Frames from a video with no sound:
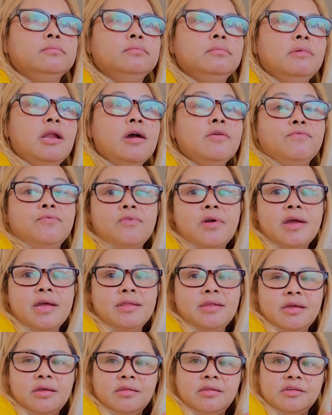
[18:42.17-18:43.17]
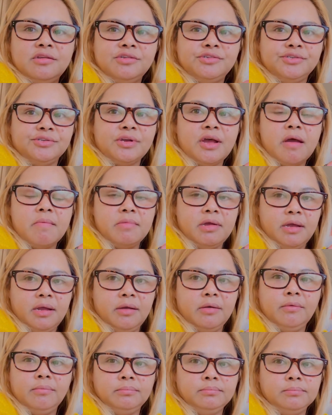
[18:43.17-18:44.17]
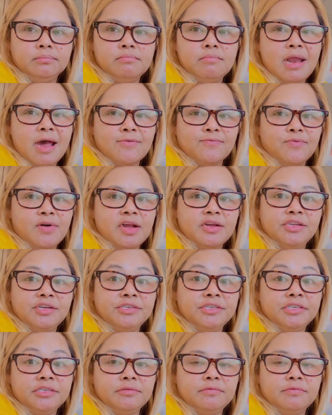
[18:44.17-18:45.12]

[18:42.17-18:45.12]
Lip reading: Black Friday, this coming Black Friday.